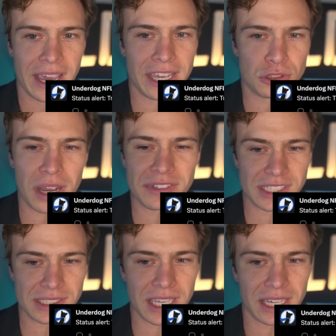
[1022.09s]
And Travis
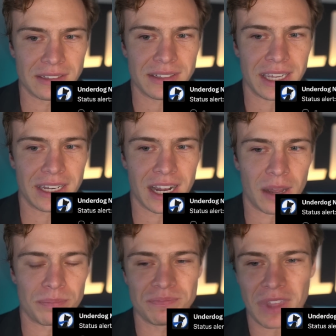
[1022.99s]
Etienne ended
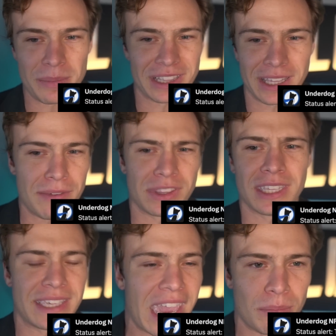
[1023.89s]
up, I mean, leaving the
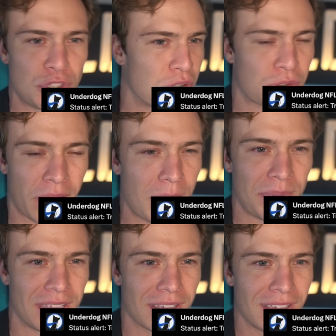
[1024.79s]
game due to
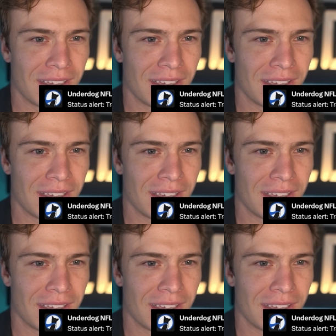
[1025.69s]
cramping.